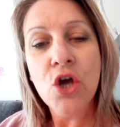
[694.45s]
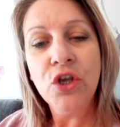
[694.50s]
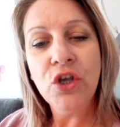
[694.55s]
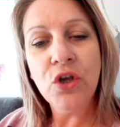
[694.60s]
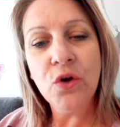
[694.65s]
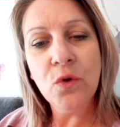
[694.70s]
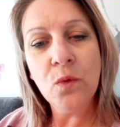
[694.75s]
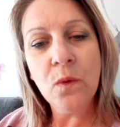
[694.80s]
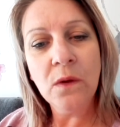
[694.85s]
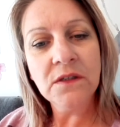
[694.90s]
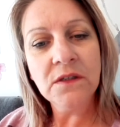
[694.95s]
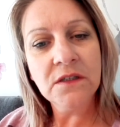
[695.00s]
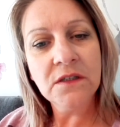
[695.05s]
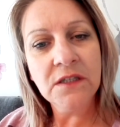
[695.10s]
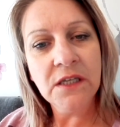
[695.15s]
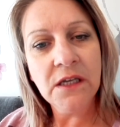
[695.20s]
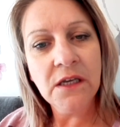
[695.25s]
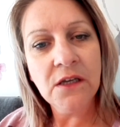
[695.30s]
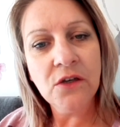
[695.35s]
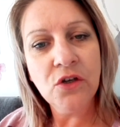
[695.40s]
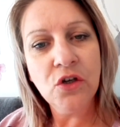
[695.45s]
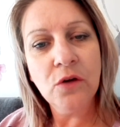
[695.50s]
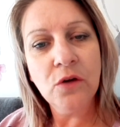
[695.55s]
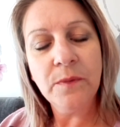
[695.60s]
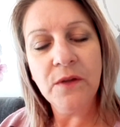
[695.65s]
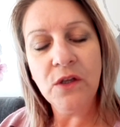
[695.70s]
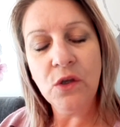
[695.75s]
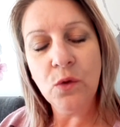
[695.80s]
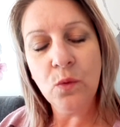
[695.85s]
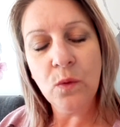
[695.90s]
You want to turn
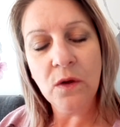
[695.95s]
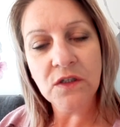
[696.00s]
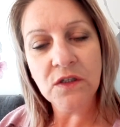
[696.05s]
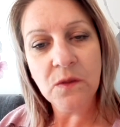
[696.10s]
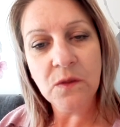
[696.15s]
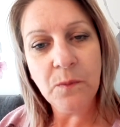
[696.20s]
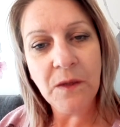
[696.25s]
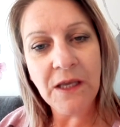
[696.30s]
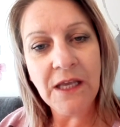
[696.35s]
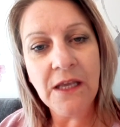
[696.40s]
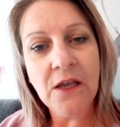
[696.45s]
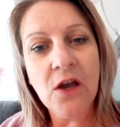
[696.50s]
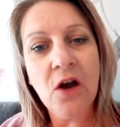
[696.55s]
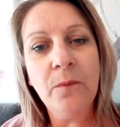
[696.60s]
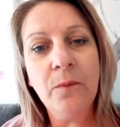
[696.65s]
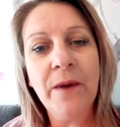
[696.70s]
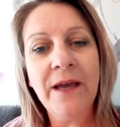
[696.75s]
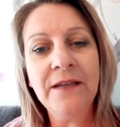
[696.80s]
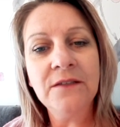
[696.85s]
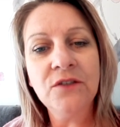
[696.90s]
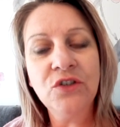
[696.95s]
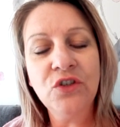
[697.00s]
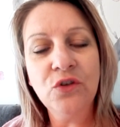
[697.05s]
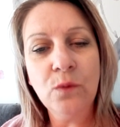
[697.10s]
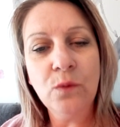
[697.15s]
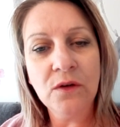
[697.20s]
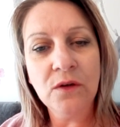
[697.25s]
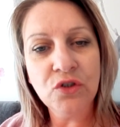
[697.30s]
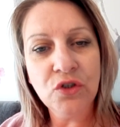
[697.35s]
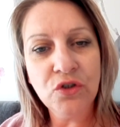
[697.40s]
up, you want to be your best,
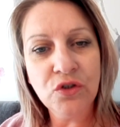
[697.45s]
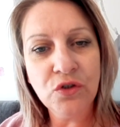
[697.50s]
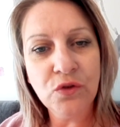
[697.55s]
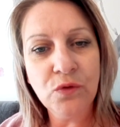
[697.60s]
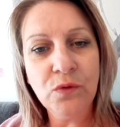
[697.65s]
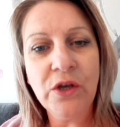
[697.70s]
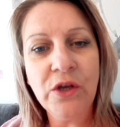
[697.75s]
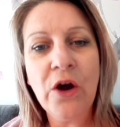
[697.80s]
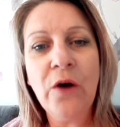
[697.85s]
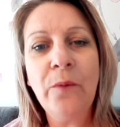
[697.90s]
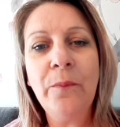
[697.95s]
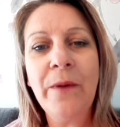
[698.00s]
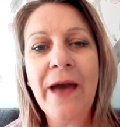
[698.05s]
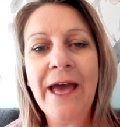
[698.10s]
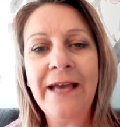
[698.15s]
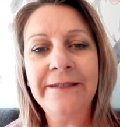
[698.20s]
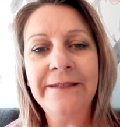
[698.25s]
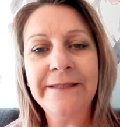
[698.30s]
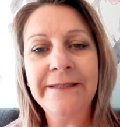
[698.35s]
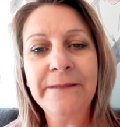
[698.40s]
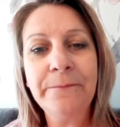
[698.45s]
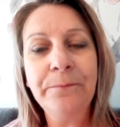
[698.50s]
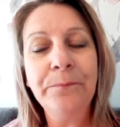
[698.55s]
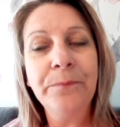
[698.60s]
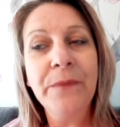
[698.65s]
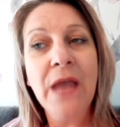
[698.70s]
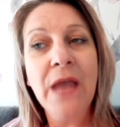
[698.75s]
you want to do your best.